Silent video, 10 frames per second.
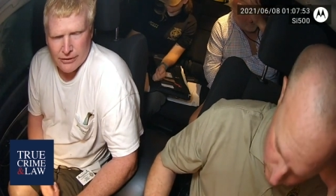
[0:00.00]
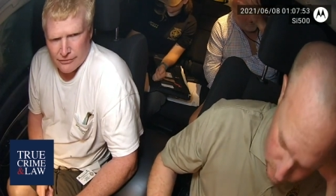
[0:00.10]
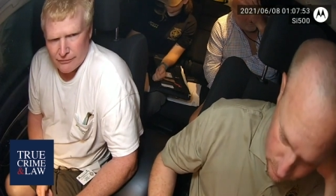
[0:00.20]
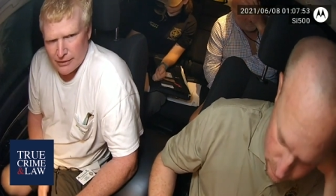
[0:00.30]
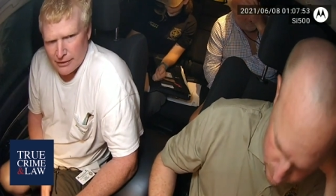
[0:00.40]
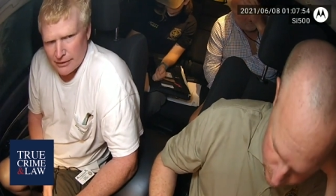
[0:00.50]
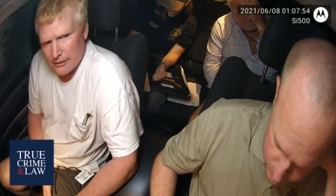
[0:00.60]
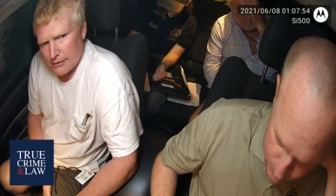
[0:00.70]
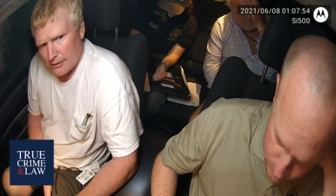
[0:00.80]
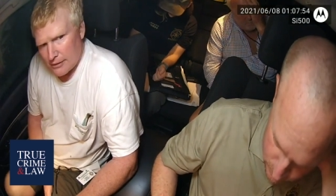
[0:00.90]
That's very,
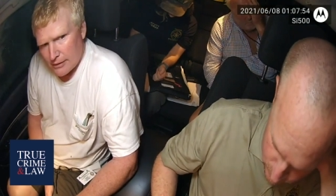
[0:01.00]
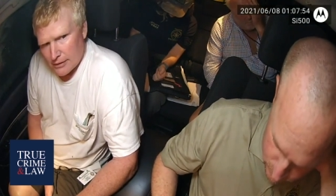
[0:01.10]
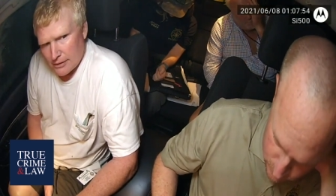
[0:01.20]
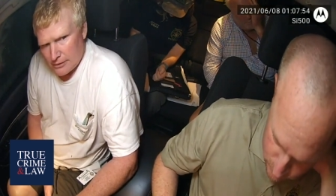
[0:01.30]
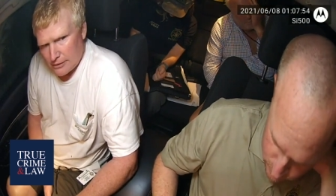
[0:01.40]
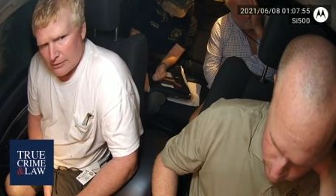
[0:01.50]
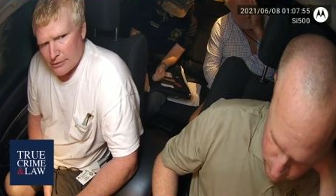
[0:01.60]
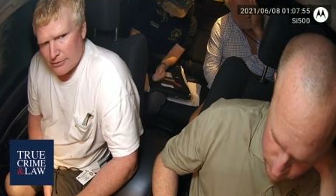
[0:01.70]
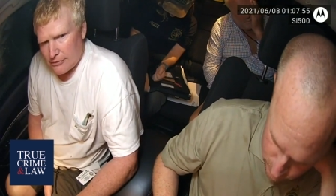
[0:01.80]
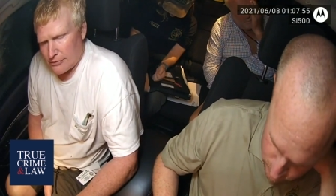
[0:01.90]
you know,
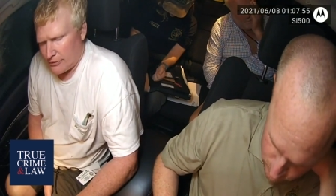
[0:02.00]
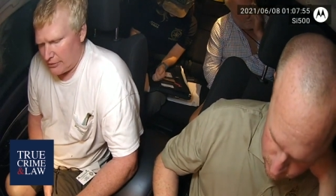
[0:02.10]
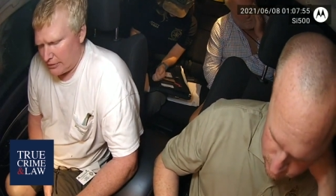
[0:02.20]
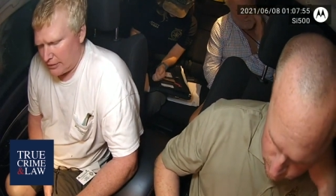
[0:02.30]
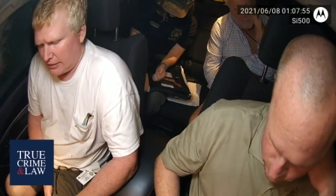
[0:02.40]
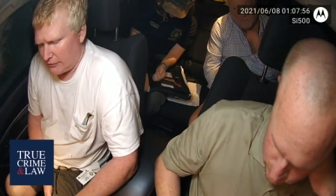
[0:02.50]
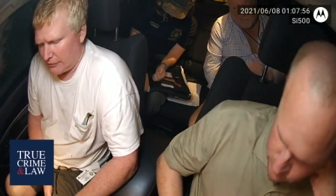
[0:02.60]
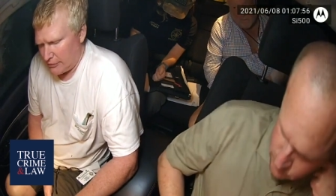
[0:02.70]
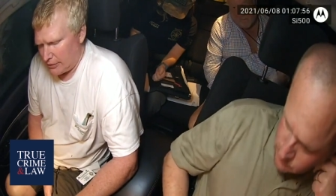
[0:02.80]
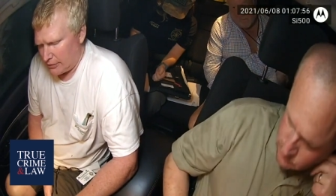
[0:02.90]
he's just a good,
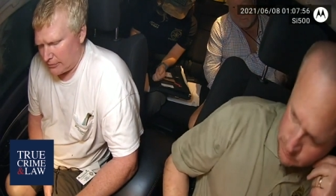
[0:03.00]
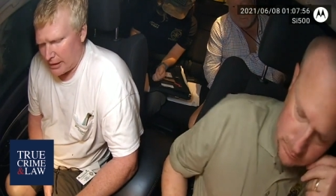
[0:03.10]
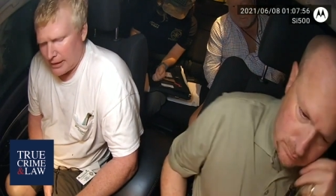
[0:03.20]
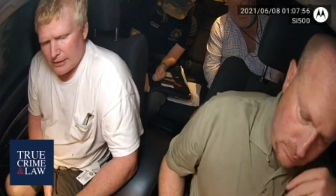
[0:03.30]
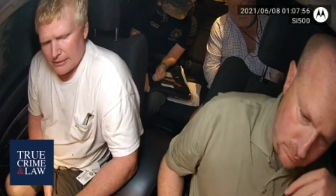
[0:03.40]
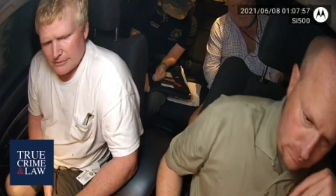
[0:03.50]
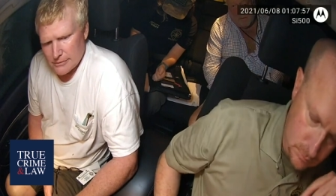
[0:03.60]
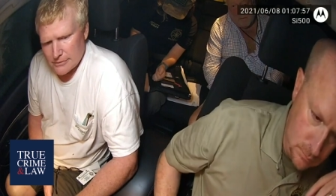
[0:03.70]
helpful young man.